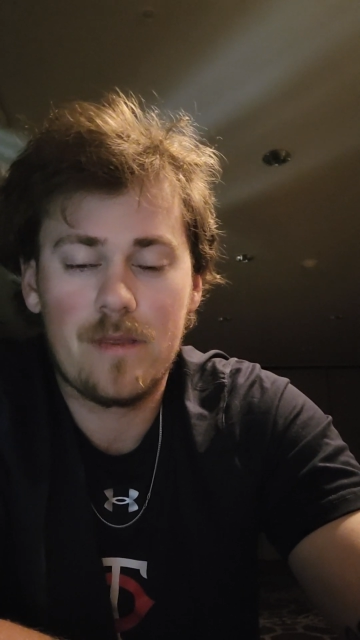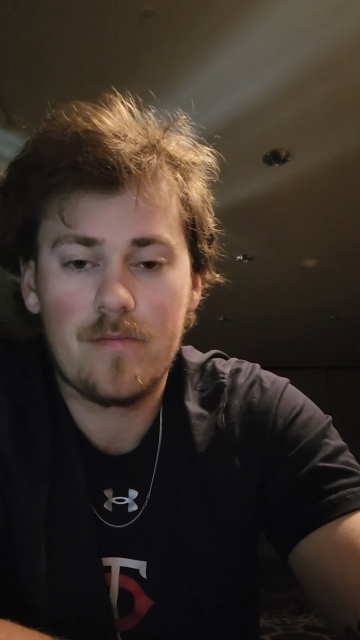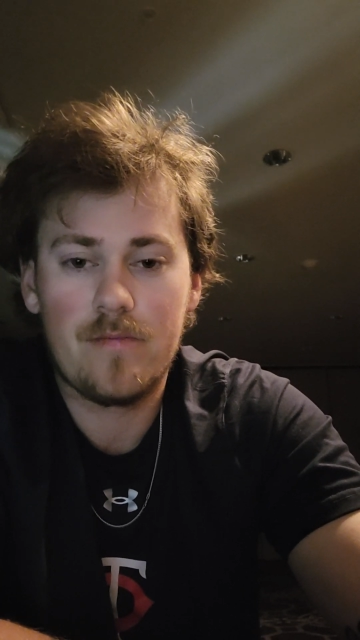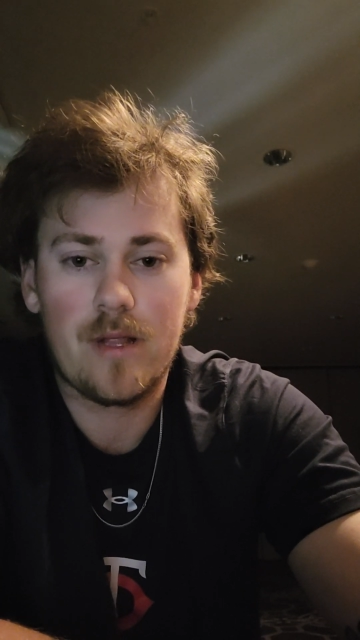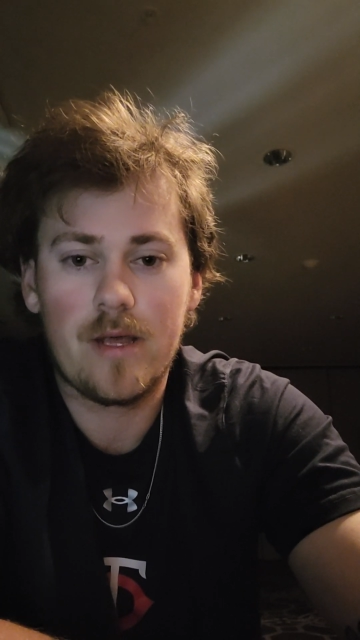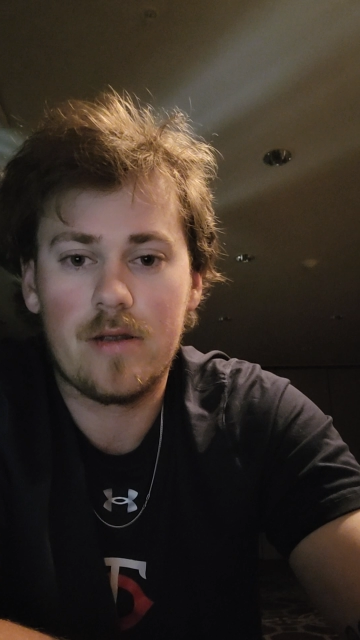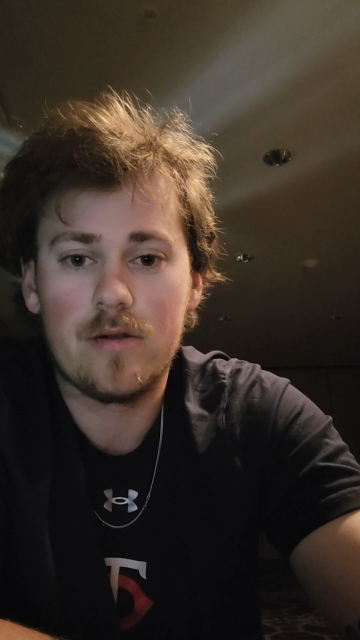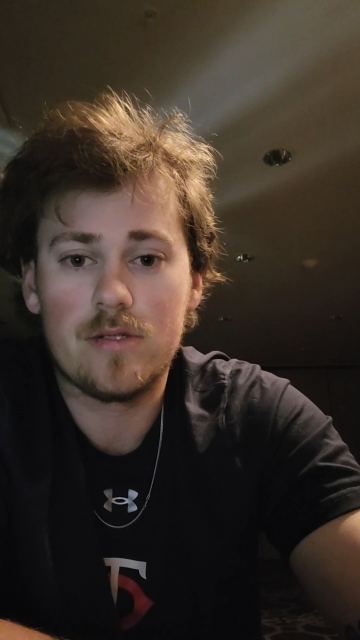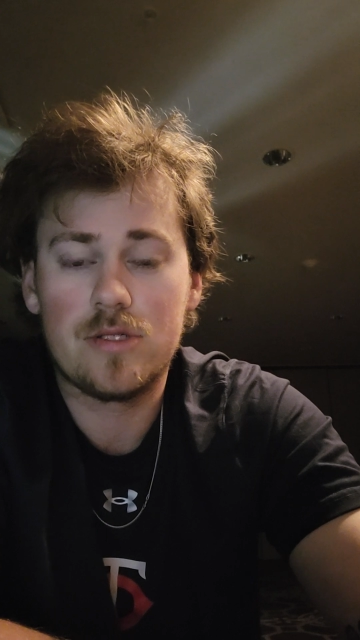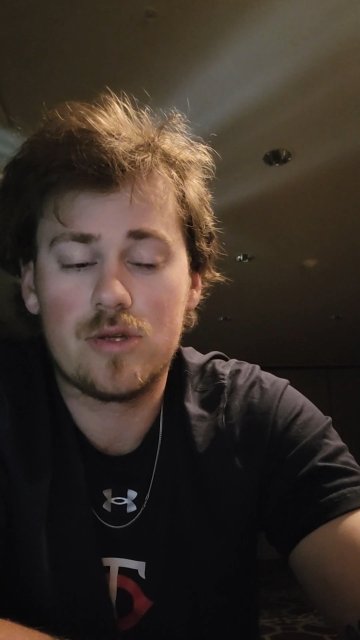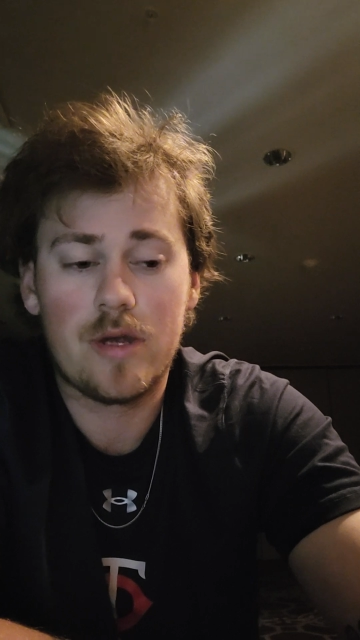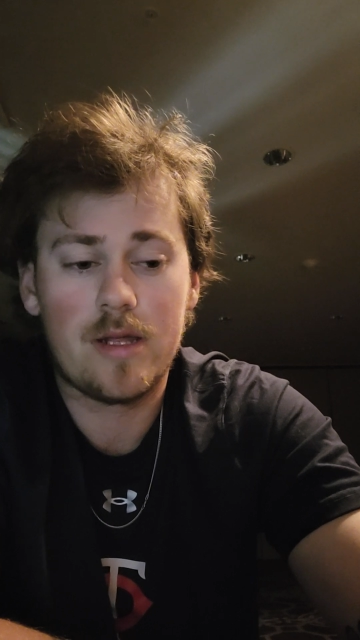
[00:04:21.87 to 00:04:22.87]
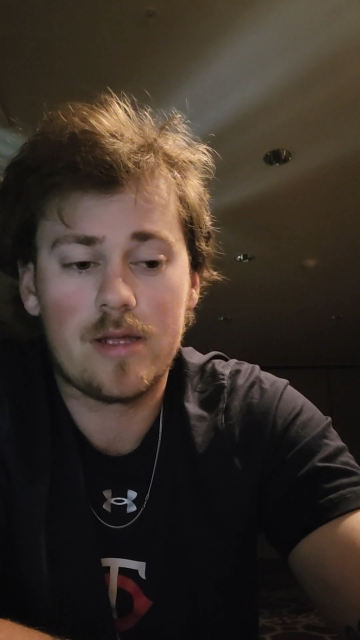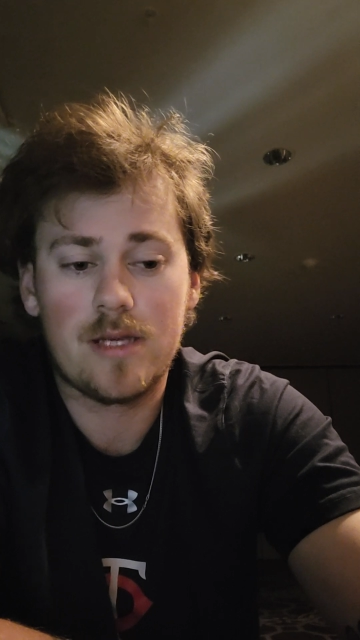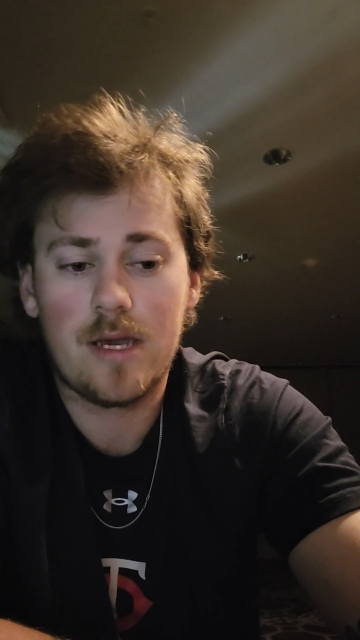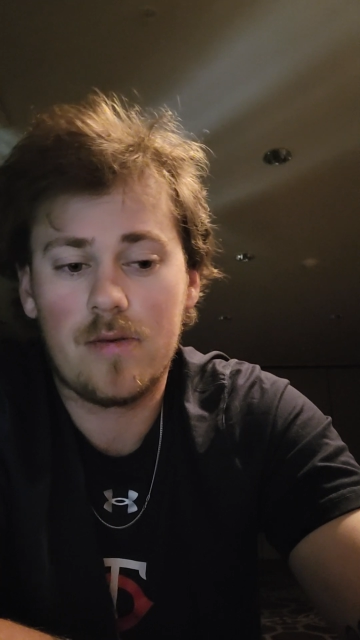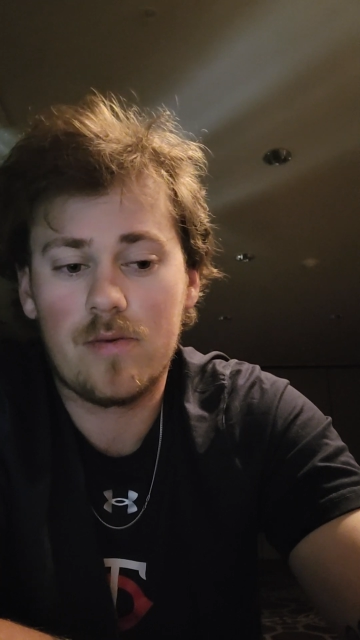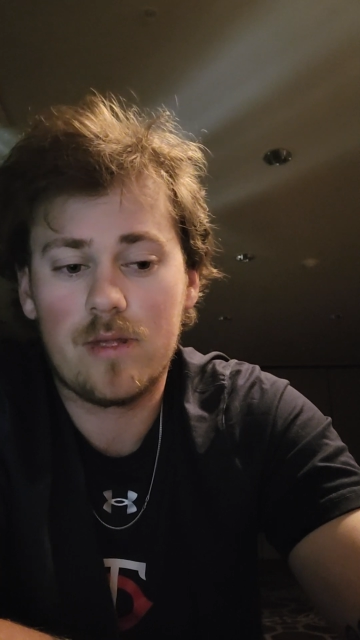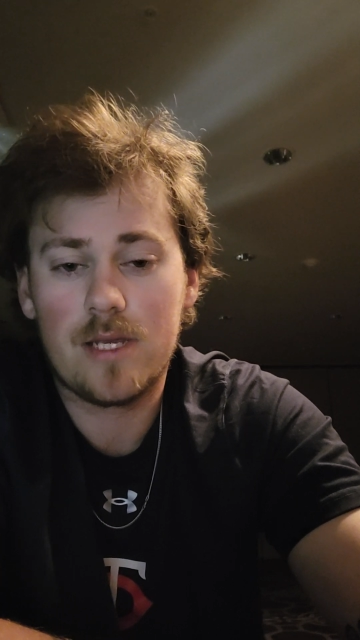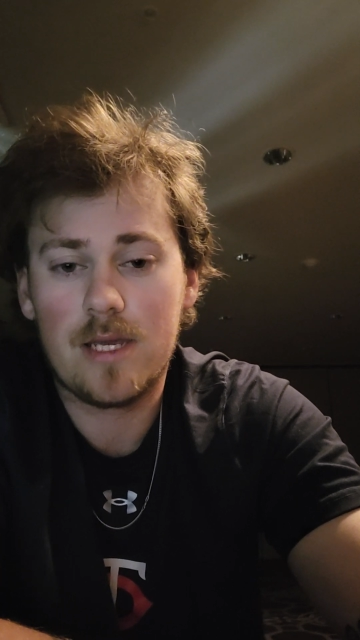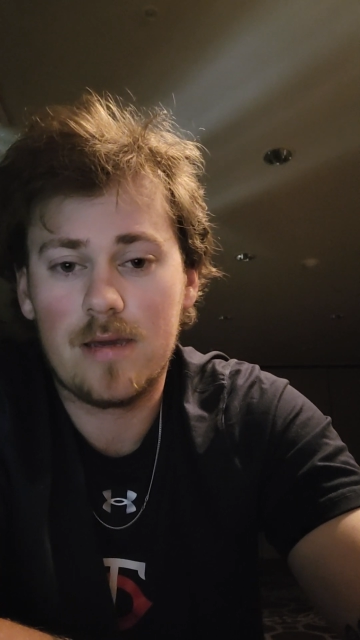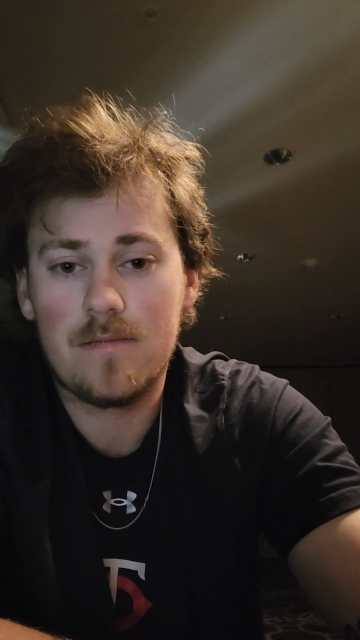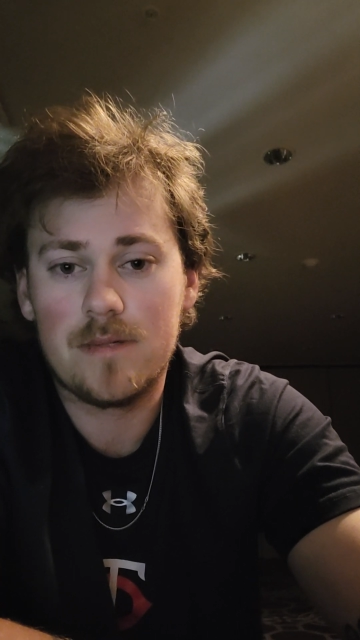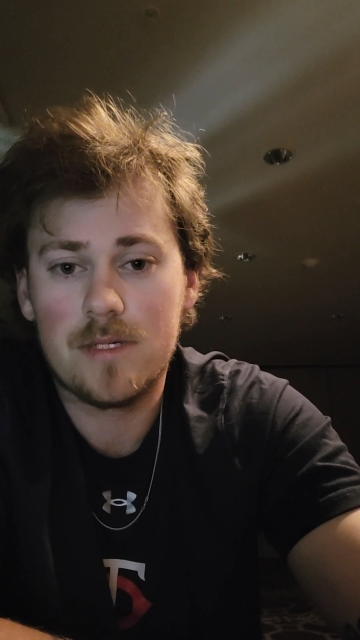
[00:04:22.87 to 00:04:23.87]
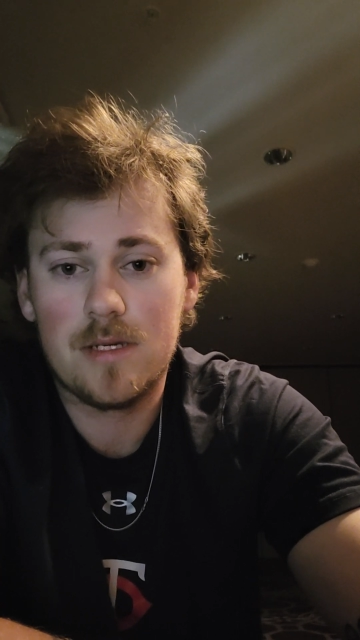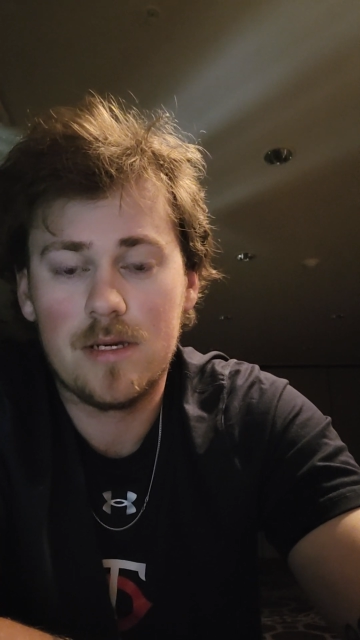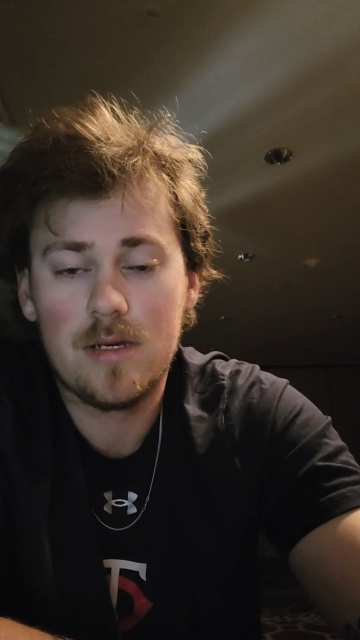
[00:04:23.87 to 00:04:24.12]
players trying to sign with teams,